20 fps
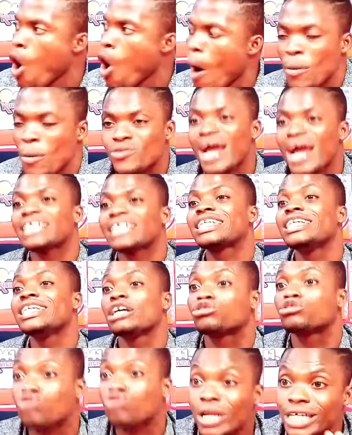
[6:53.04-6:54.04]
I'm all right
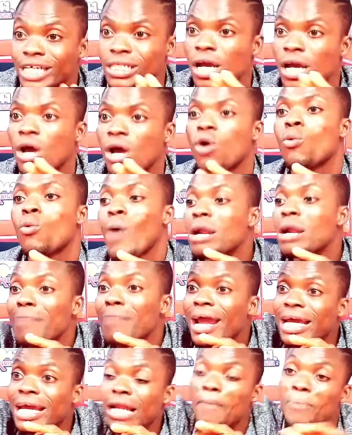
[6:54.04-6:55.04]
here solid. When
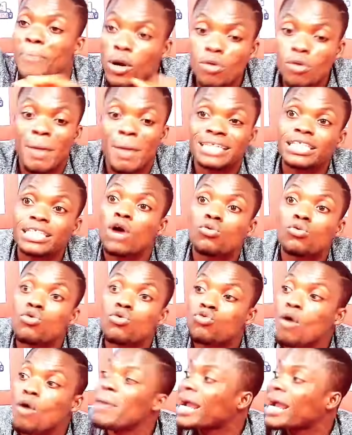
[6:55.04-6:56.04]
my kid and Peduba say
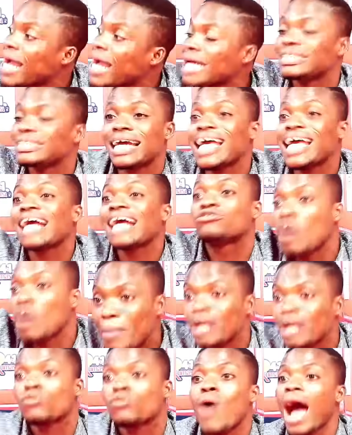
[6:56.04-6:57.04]
Kukobe Kaja ya
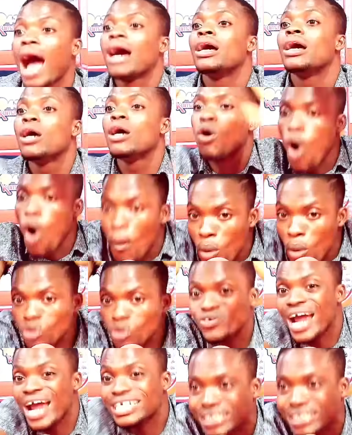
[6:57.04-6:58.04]
Dramanwa, or more
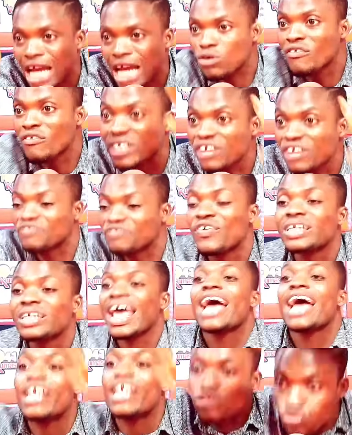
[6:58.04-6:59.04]
right side of different
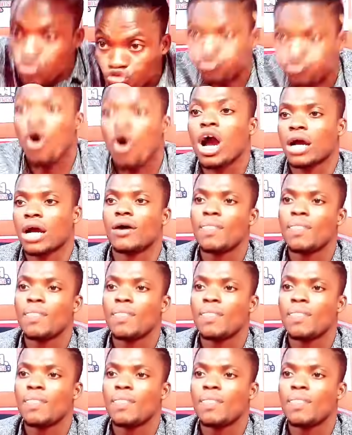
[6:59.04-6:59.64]
areas strong,